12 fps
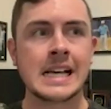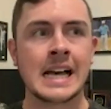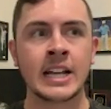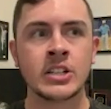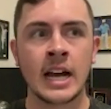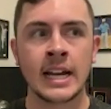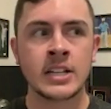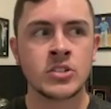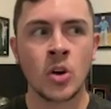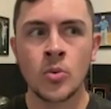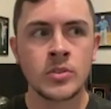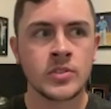I
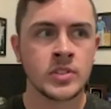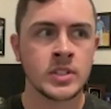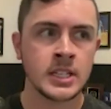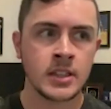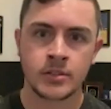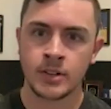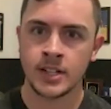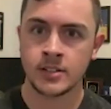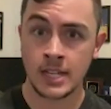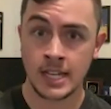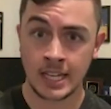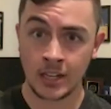don't see Threads
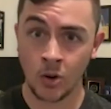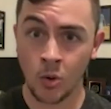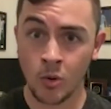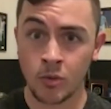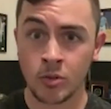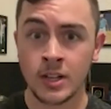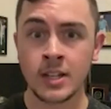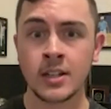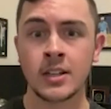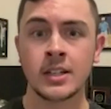taking over it.